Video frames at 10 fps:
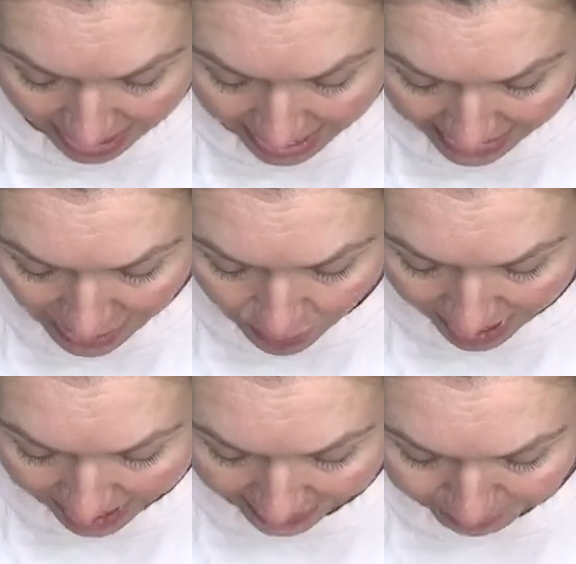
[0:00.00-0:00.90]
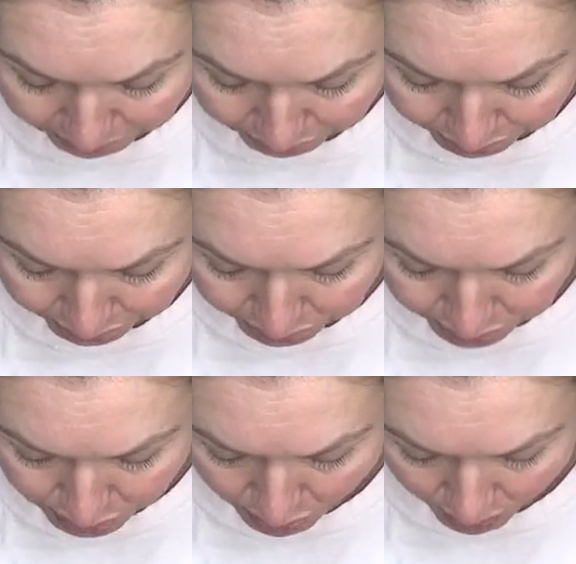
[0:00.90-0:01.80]
Anyway,
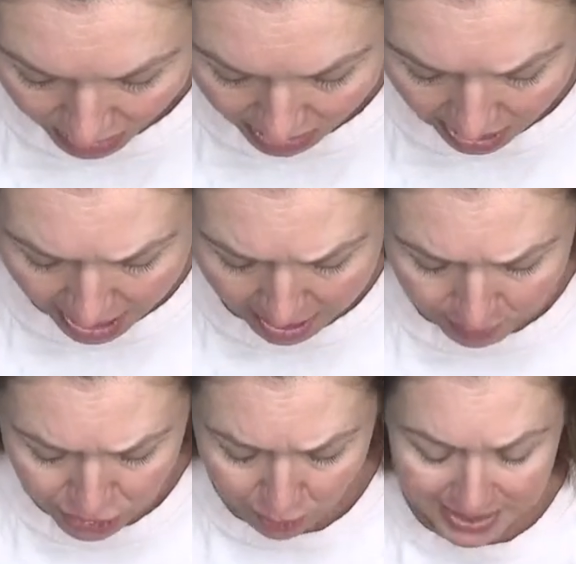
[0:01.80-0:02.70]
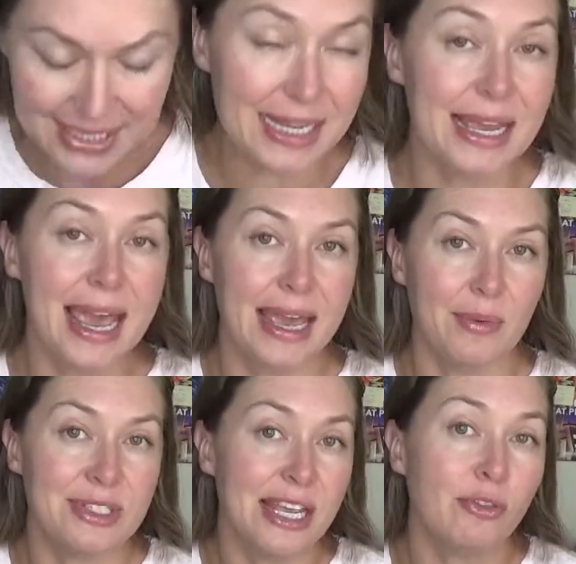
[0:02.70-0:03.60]
um, so we see
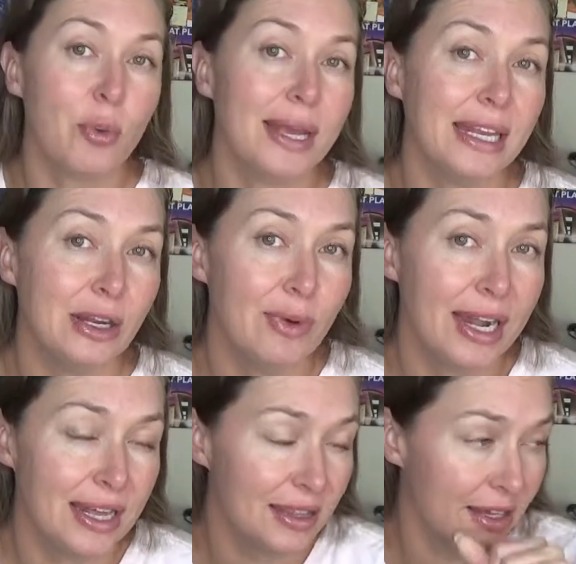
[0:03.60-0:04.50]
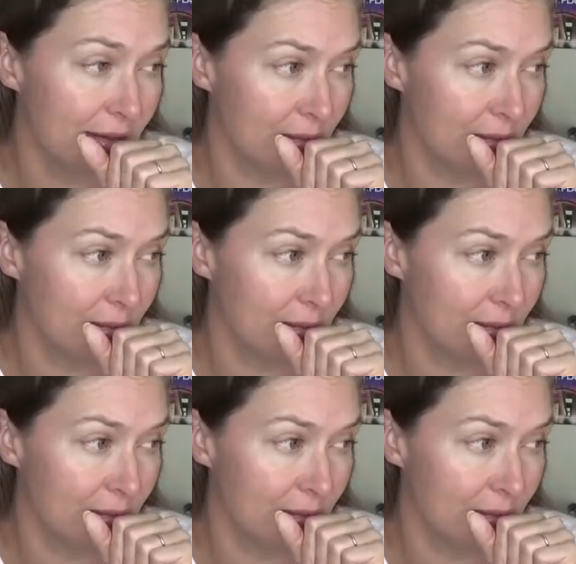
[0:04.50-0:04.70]
we see everyone getting ready in the